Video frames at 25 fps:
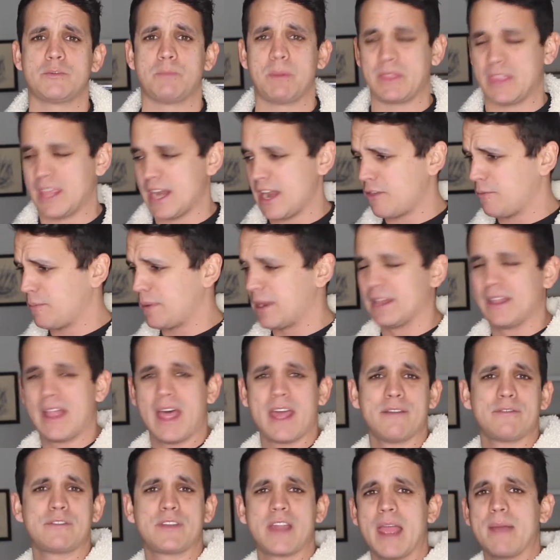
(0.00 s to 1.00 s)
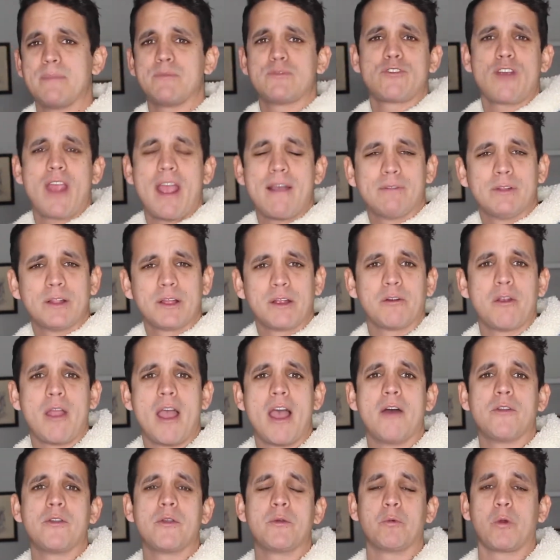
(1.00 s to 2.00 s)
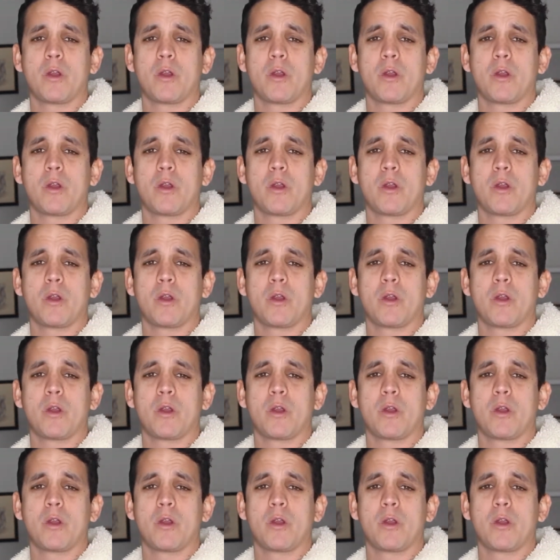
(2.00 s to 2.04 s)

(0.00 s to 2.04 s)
but then I spend a lot of time traveling around and